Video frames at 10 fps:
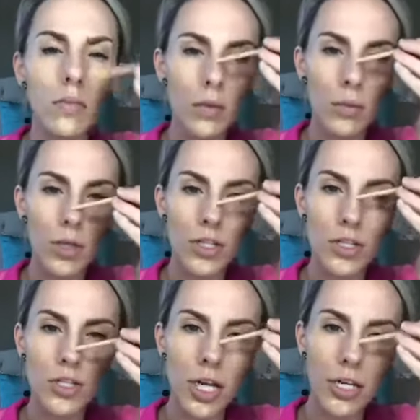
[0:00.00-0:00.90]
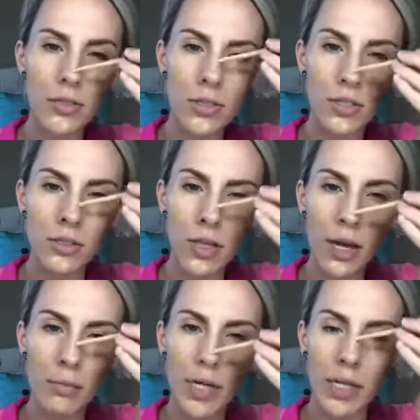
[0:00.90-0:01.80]
which I used to do
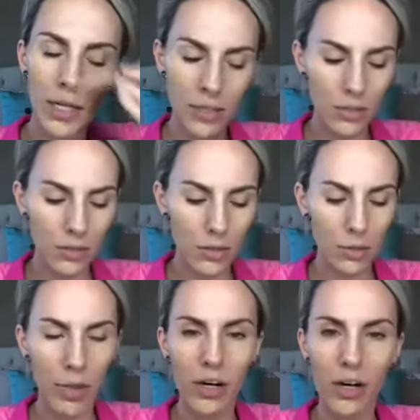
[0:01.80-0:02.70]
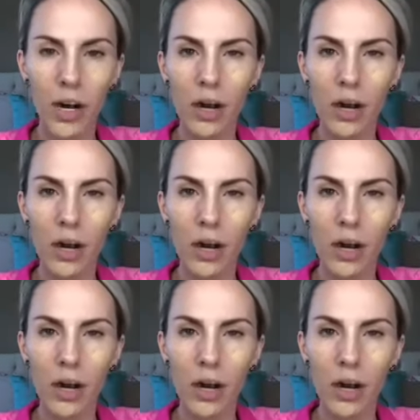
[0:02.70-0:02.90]
that, but I like to do this better now.